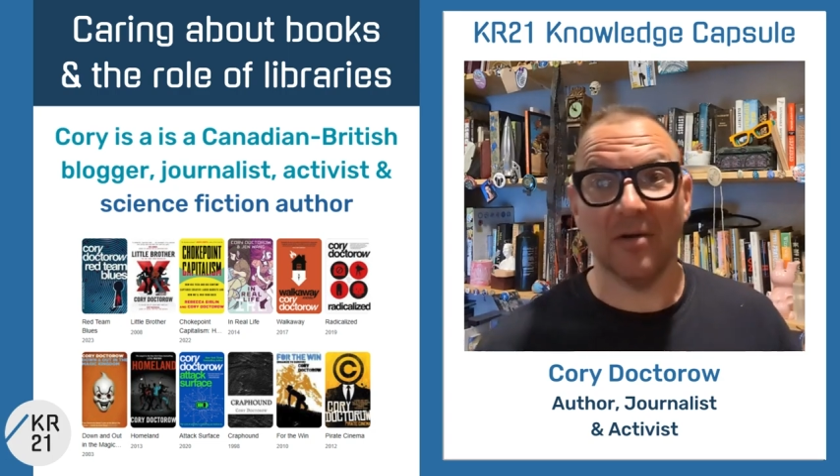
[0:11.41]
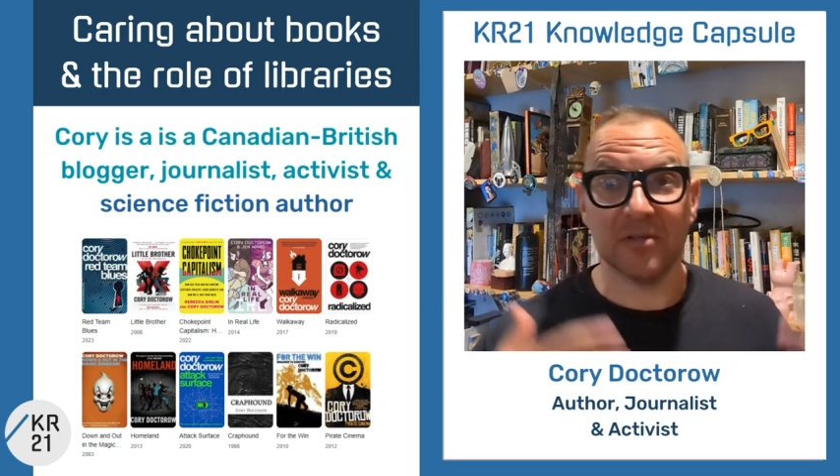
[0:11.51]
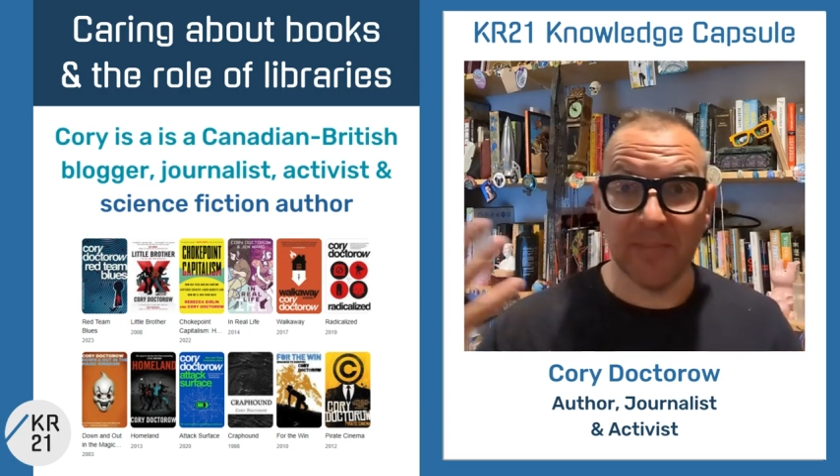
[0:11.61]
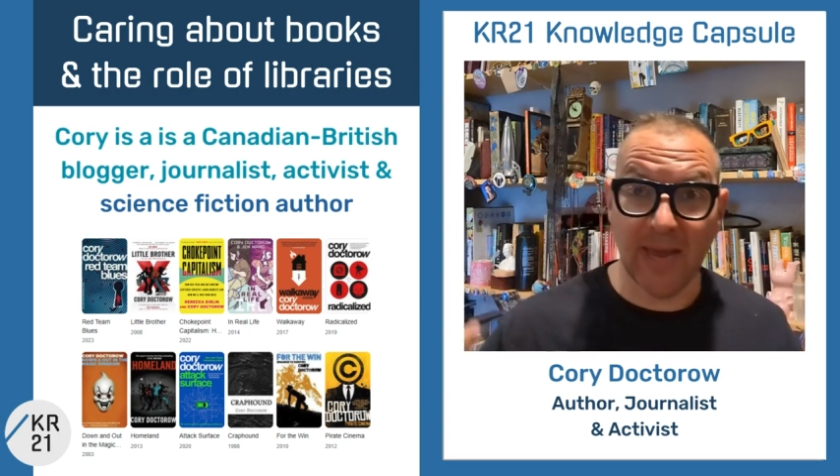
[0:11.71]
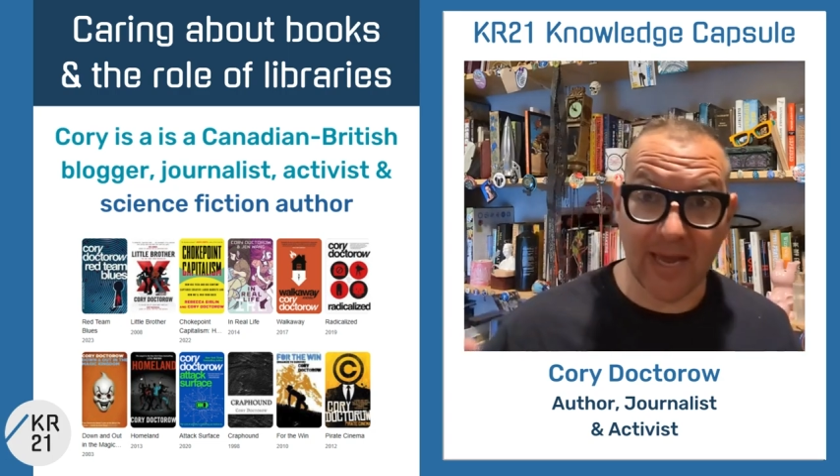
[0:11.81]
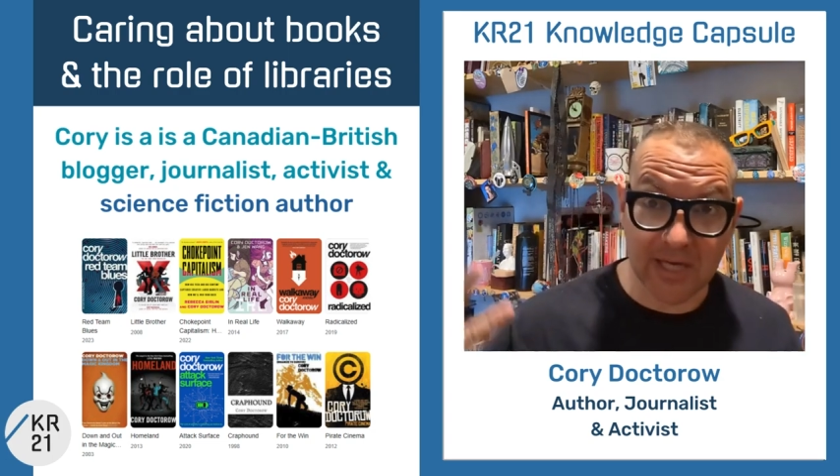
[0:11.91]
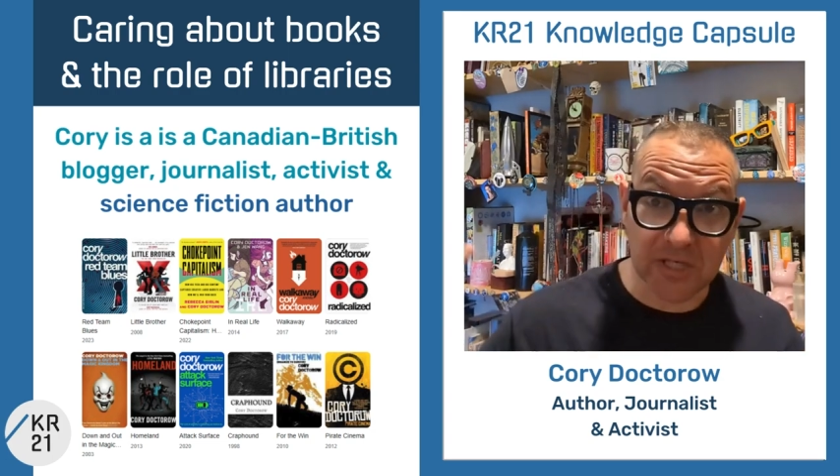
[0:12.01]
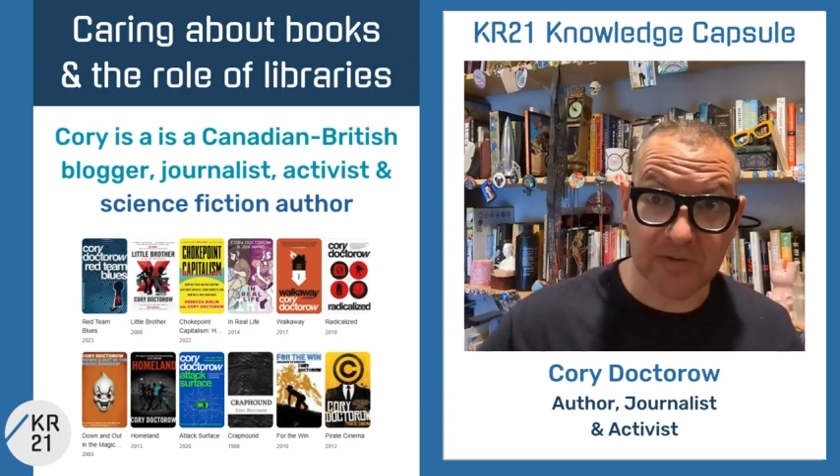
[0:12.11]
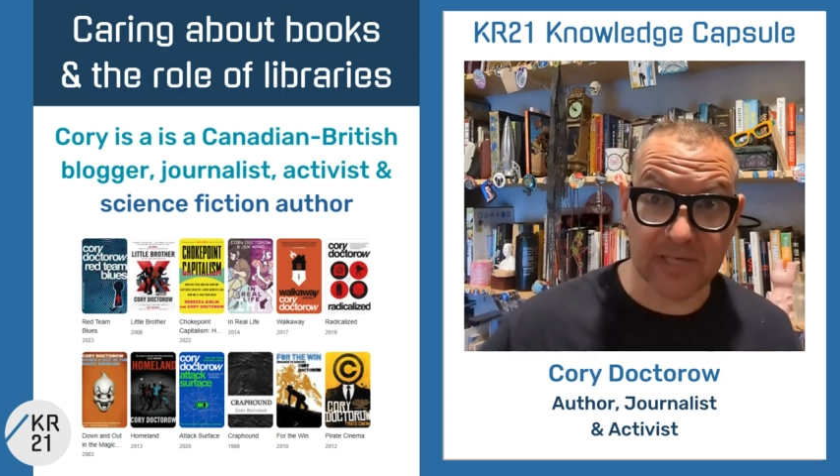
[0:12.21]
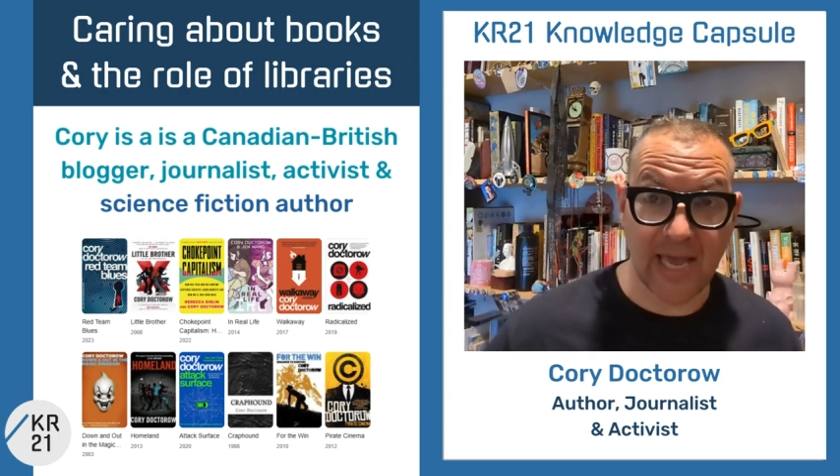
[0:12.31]
I was a
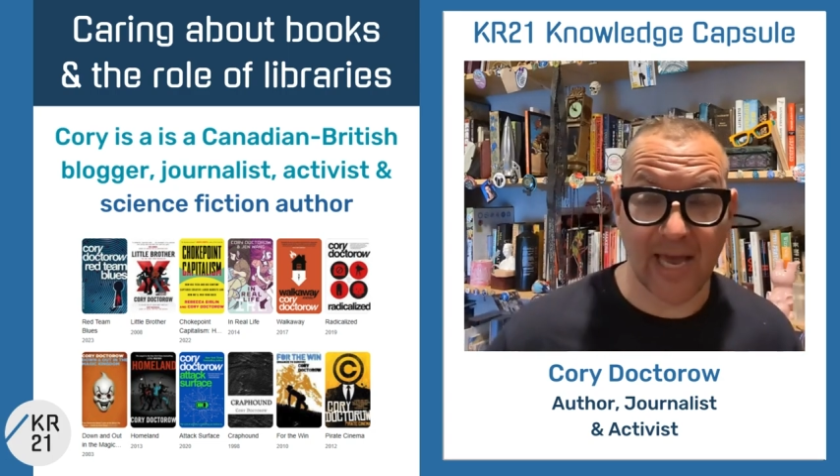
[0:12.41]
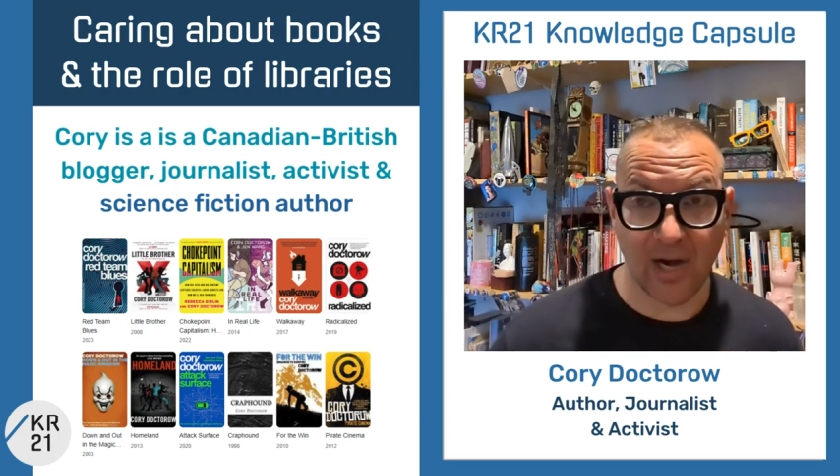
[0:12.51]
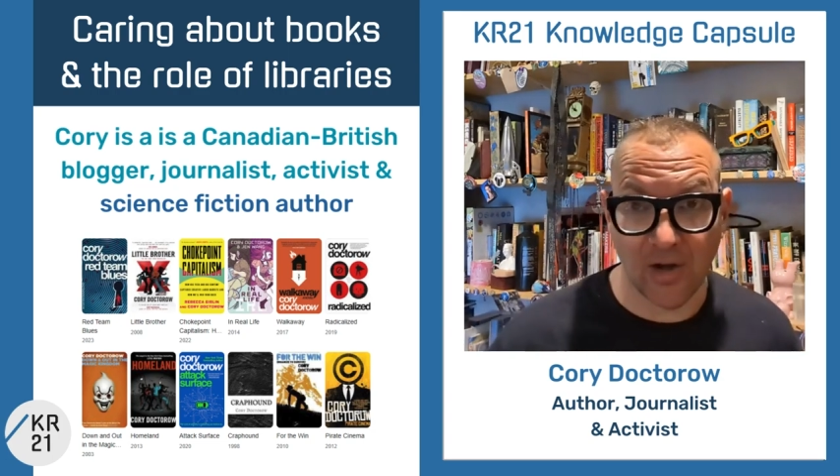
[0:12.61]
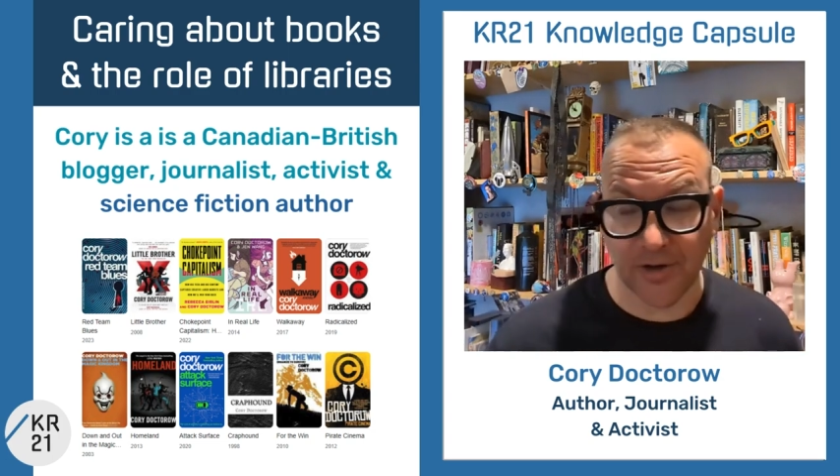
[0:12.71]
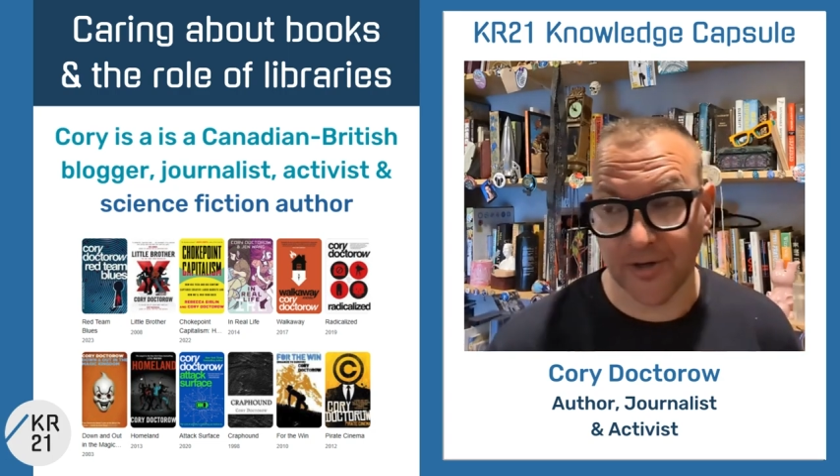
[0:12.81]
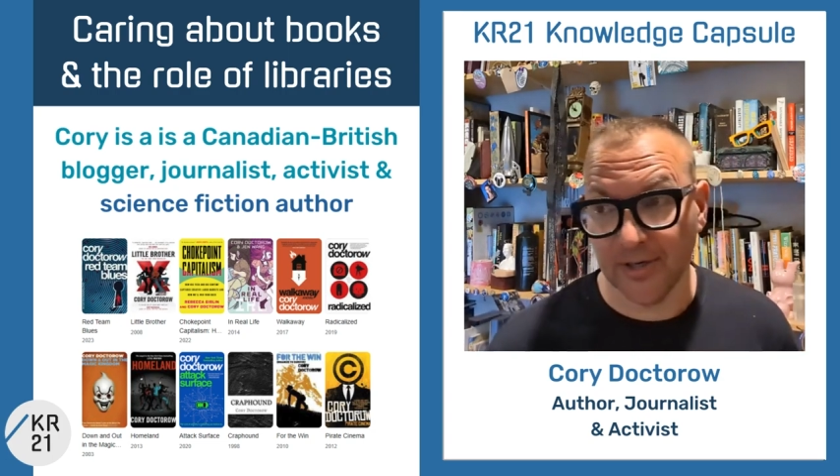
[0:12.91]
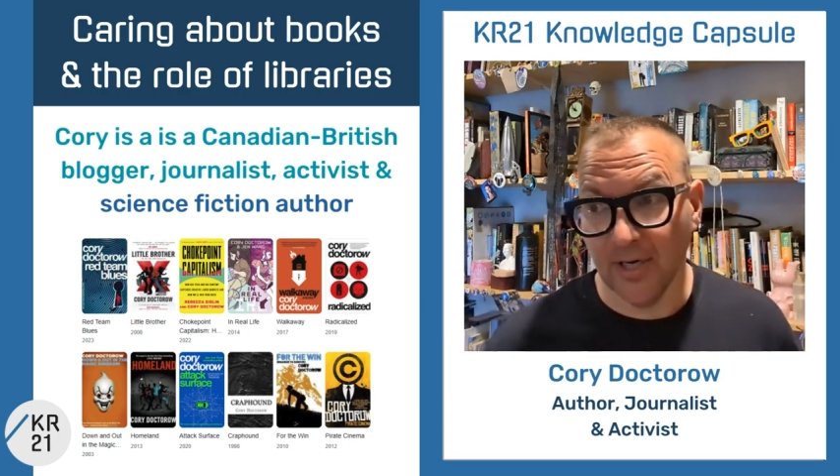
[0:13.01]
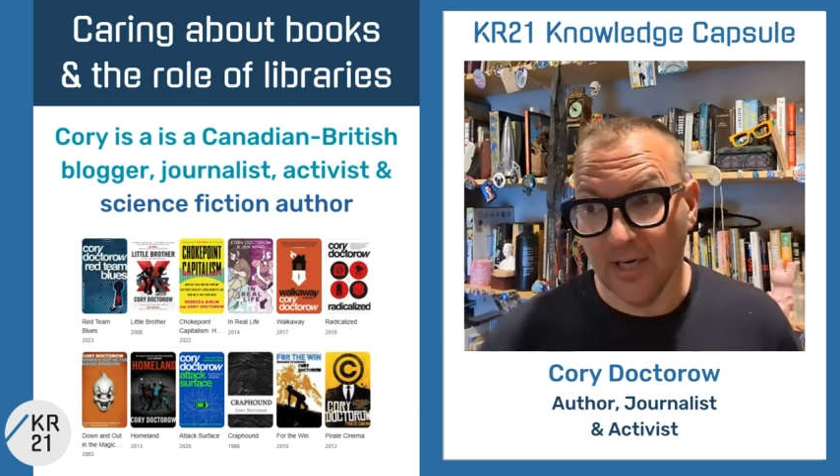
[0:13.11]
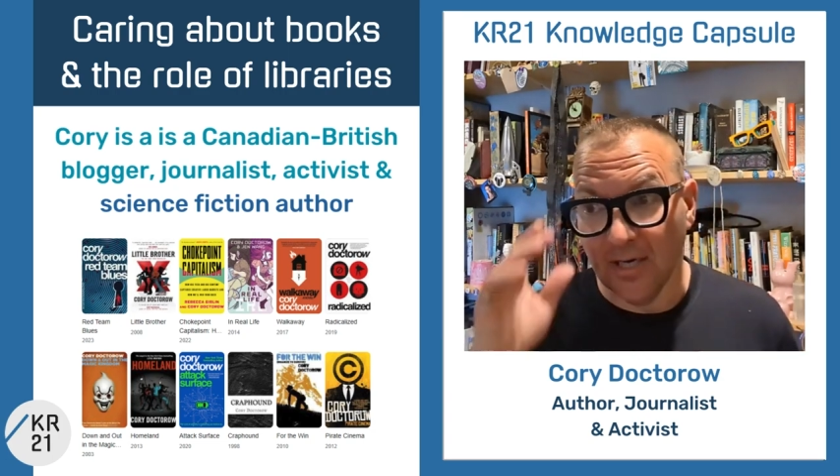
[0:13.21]
page, I was a cataloger.